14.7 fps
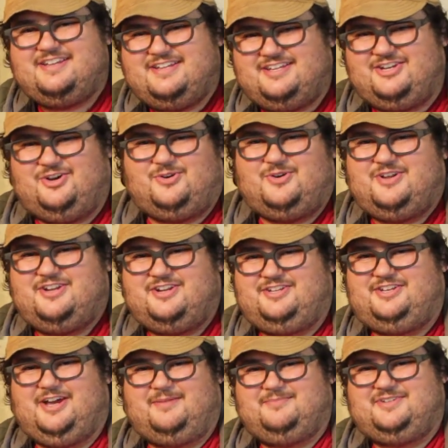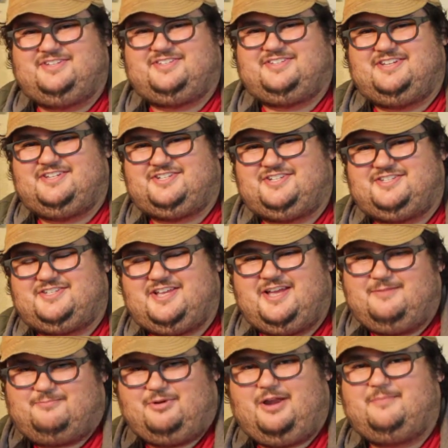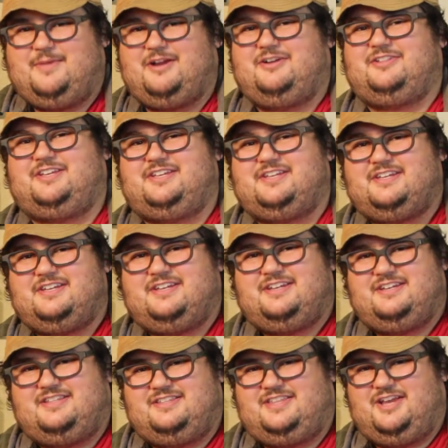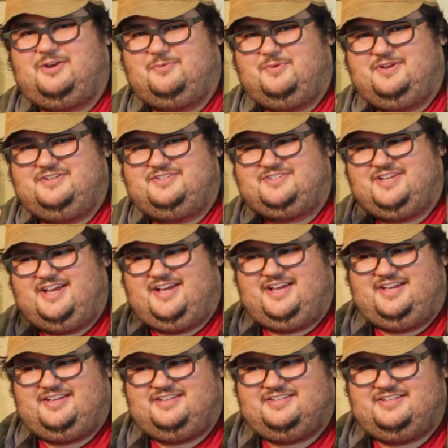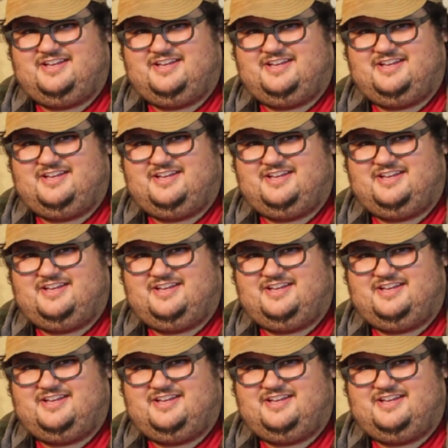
you know dumb decisions uh, primarily there was uh,